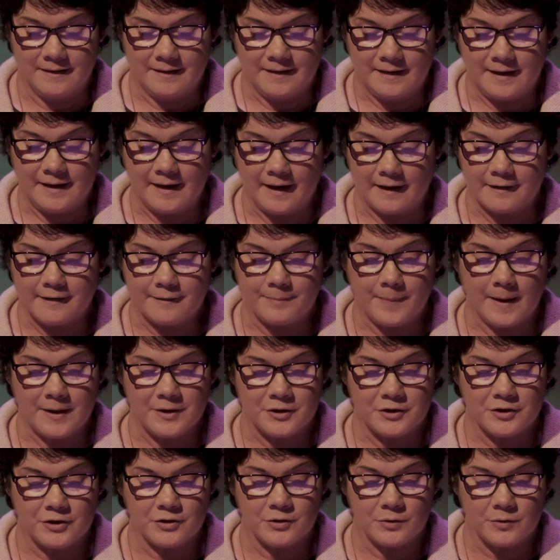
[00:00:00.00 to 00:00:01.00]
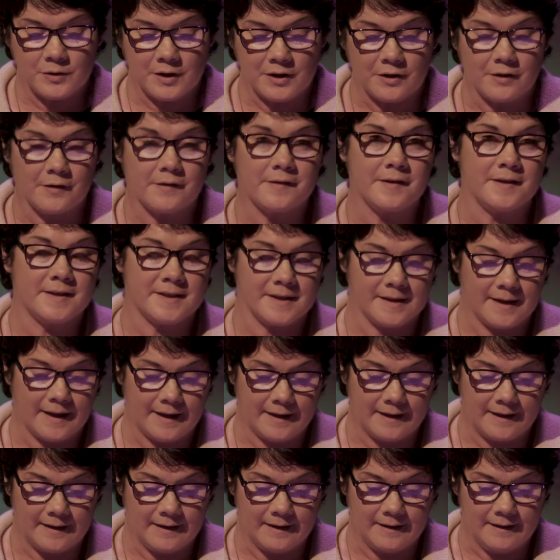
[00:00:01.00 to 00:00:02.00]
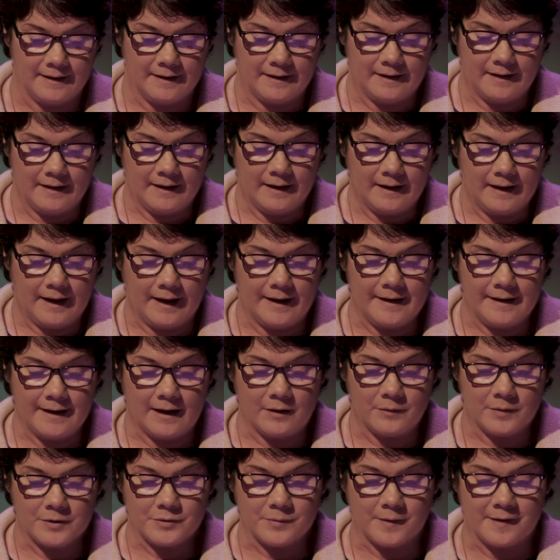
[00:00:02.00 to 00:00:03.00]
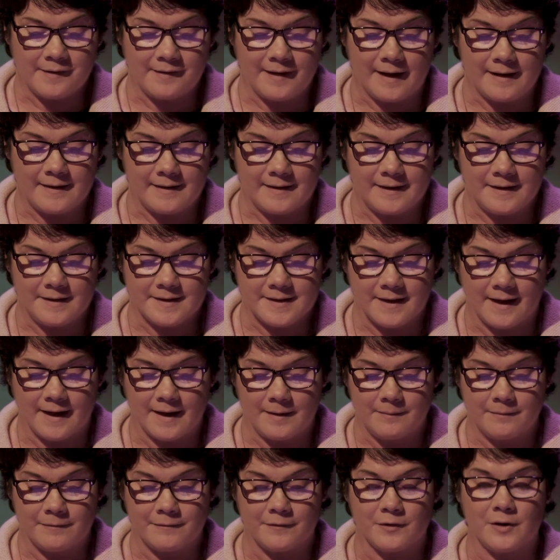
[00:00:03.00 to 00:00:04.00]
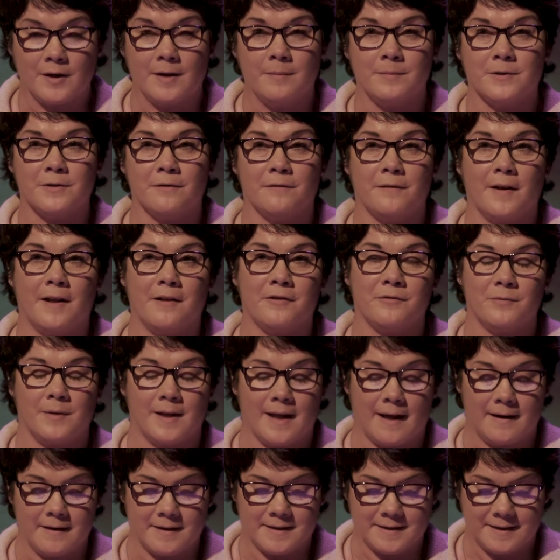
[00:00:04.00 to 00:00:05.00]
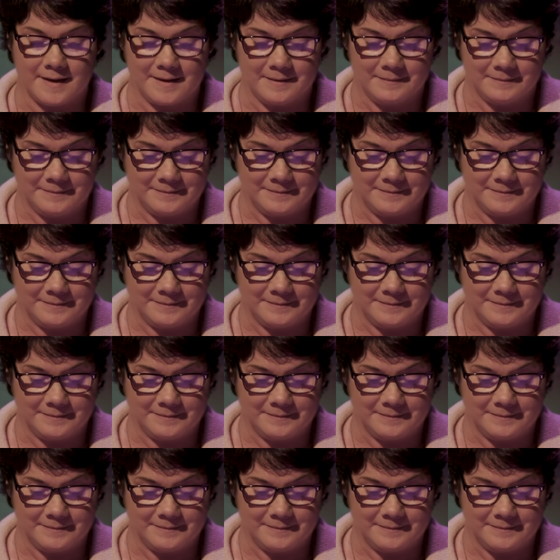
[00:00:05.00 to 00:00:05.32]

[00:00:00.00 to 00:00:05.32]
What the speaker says: He had spent 2 years in denial, and now it was sadly time for him to face reality.